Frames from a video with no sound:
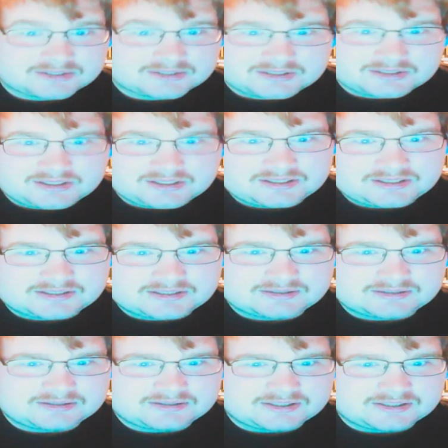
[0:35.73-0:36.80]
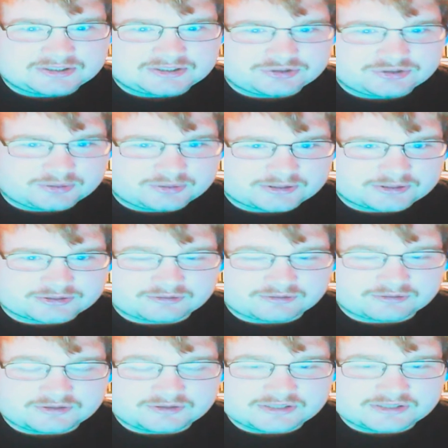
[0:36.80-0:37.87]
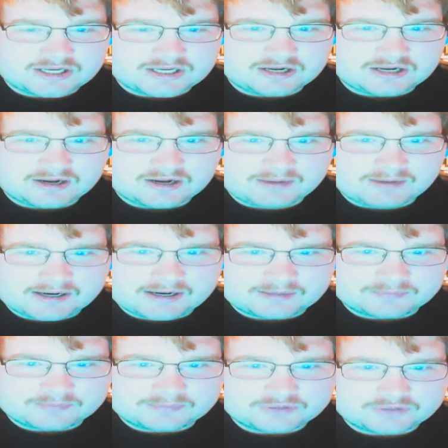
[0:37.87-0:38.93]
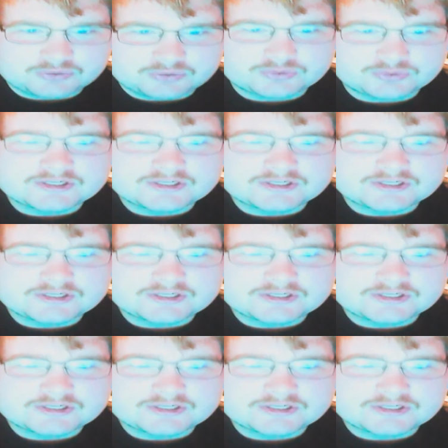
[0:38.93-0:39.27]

it's since your U R L so confusing, you're not racking up views.